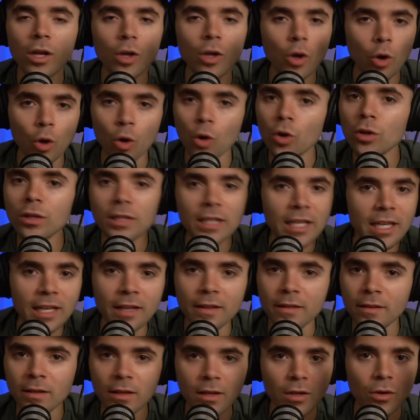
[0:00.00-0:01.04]
Early
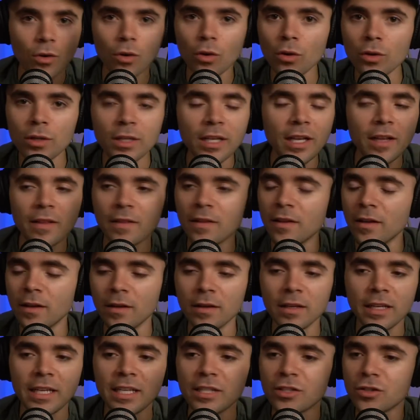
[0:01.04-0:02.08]
in the
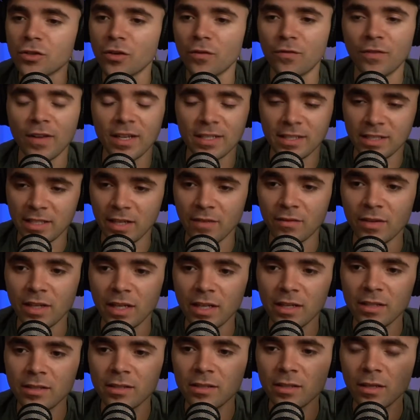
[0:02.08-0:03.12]
Easter
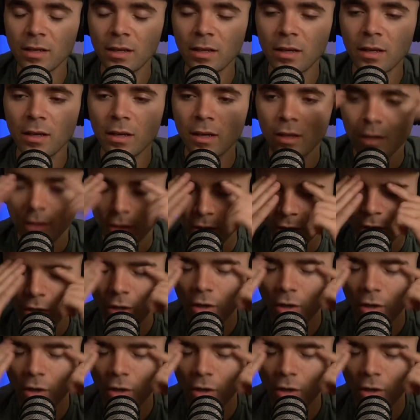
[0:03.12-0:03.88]
festivities, they